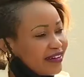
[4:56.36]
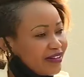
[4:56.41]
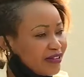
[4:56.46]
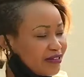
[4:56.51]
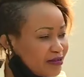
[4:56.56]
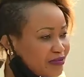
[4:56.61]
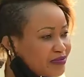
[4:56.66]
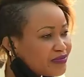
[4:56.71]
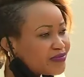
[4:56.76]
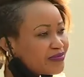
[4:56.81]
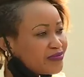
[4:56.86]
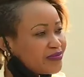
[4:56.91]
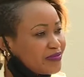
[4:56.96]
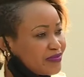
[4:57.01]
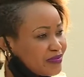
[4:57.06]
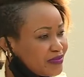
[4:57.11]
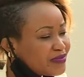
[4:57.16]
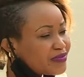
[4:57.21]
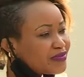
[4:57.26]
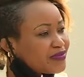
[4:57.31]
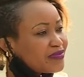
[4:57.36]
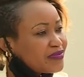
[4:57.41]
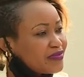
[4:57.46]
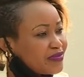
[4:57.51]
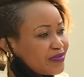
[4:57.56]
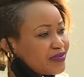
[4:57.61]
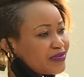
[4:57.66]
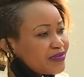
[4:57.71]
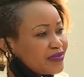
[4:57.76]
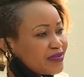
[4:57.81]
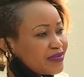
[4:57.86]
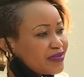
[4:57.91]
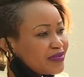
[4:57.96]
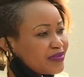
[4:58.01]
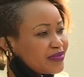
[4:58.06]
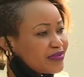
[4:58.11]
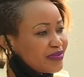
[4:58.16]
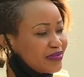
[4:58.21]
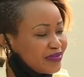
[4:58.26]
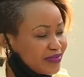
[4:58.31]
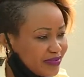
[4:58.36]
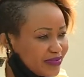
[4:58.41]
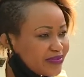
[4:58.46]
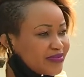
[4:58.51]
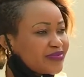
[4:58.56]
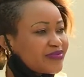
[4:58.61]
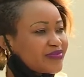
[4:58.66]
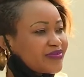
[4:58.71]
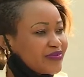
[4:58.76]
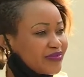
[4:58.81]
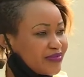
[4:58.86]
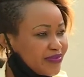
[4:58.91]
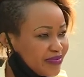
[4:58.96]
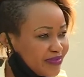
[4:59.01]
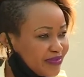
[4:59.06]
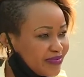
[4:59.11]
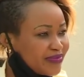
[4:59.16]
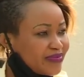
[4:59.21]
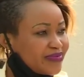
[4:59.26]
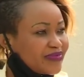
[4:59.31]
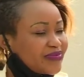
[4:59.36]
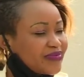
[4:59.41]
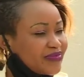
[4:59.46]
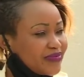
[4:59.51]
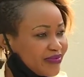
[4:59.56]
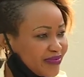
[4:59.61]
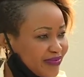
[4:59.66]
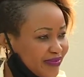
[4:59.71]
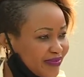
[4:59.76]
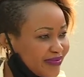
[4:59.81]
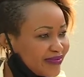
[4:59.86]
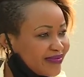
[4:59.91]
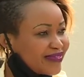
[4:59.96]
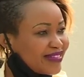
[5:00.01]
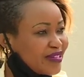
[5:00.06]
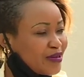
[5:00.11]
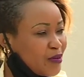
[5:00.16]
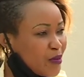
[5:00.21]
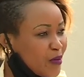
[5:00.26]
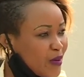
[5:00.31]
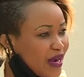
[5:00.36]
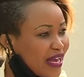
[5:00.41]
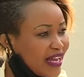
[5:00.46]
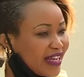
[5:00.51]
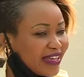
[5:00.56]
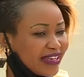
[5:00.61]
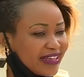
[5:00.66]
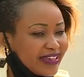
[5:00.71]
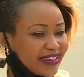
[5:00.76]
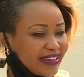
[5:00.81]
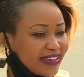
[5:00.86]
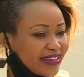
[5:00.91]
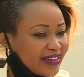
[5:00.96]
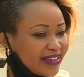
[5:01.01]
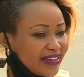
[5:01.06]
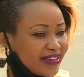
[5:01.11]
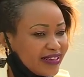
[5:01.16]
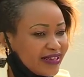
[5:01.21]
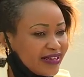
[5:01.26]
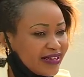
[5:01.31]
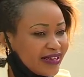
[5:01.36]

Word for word: albinism you're not staring and wondering what how is she like that? You know, it's